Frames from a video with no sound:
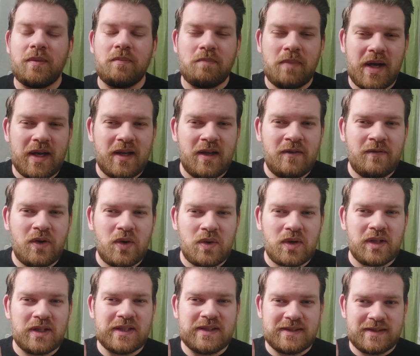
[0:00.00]
Backing
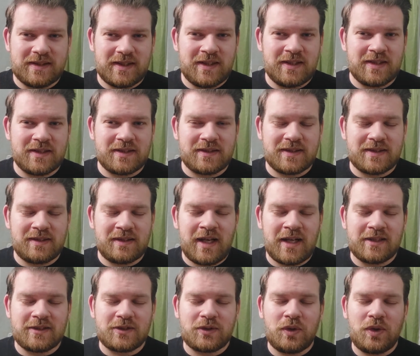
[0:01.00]
vocalist in this last